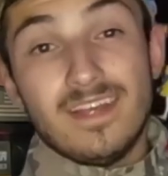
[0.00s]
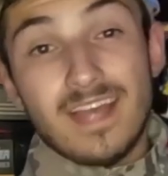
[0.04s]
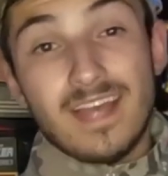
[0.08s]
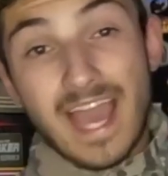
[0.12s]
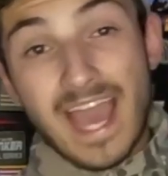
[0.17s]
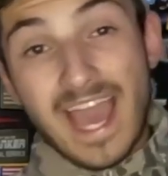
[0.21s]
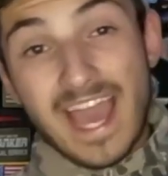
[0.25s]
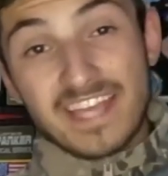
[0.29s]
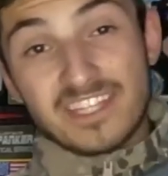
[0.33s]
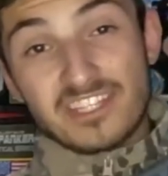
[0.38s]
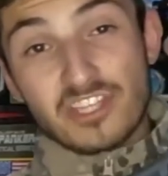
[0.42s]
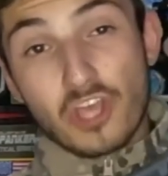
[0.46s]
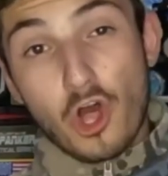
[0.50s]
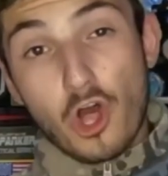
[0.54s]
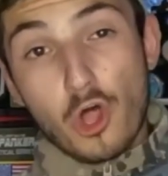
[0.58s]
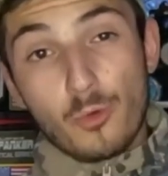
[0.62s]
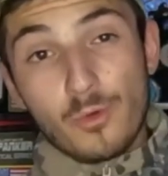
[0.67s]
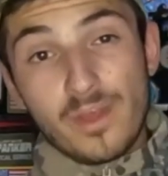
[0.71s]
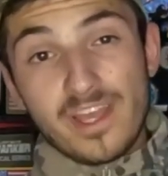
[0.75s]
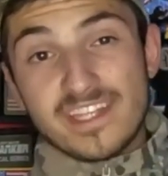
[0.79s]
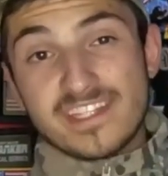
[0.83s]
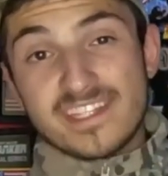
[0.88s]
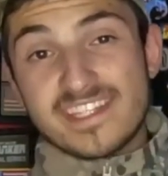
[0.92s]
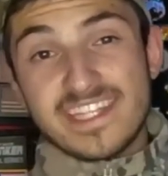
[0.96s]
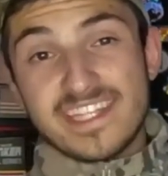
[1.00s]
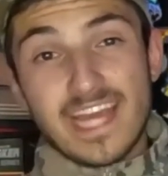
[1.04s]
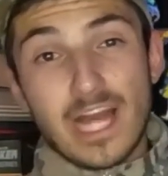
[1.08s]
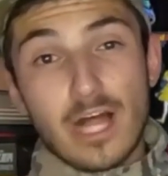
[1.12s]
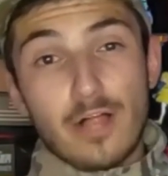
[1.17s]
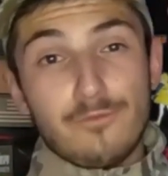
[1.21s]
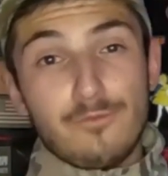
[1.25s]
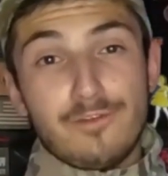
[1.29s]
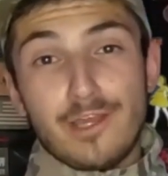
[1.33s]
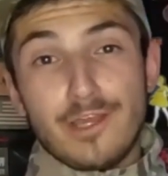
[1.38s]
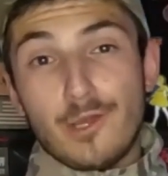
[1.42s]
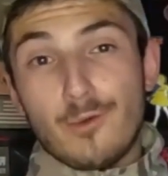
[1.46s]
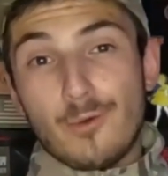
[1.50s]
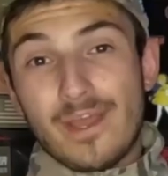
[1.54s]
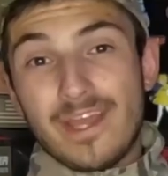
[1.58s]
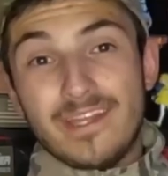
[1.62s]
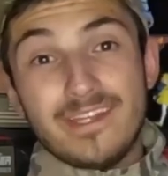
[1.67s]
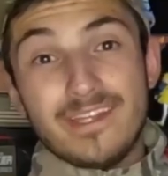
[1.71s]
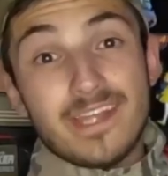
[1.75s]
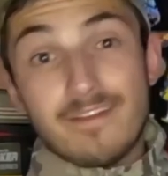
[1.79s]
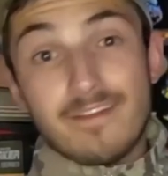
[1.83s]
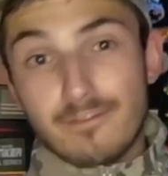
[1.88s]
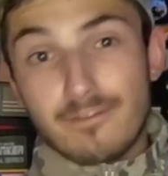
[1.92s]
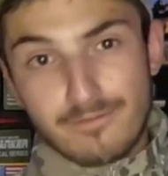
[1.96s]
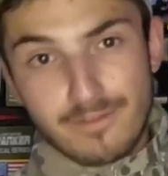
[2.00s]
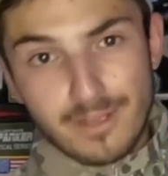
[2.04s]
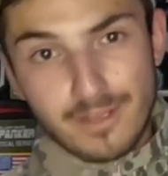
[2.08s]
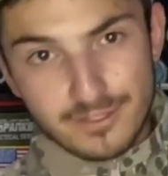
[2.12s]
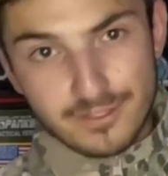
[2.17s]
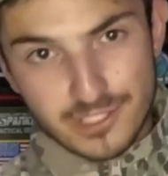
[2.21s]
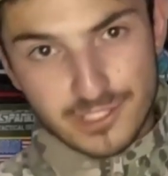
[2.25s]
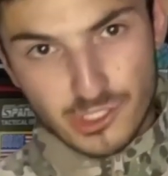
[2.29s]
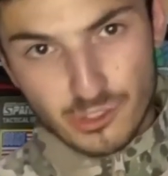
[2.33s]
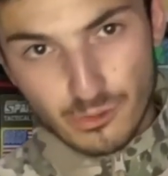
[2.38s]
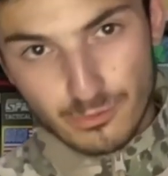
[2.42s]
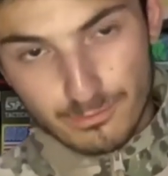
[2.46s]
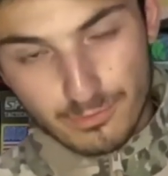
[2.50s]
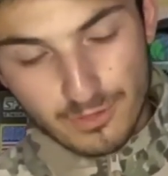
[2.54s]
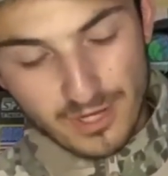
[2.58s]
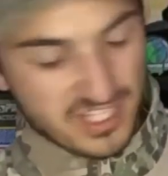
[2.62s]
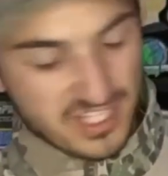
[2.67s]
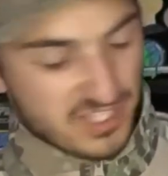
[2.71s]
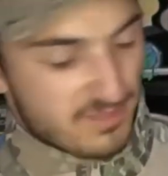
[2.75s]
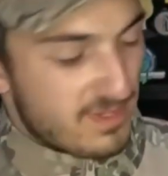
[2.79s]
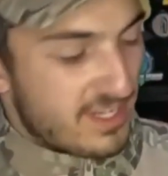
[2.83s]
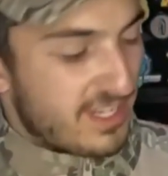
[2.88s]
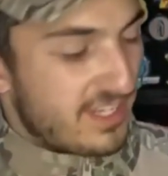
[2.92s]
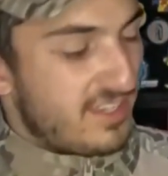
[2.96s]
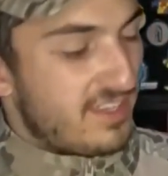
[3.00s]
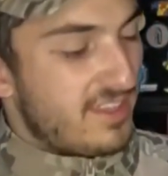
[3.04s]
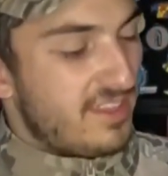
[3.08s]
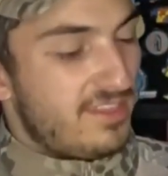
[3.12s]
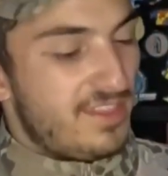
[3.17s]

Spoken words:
As always, the LVOA never fails to impress me.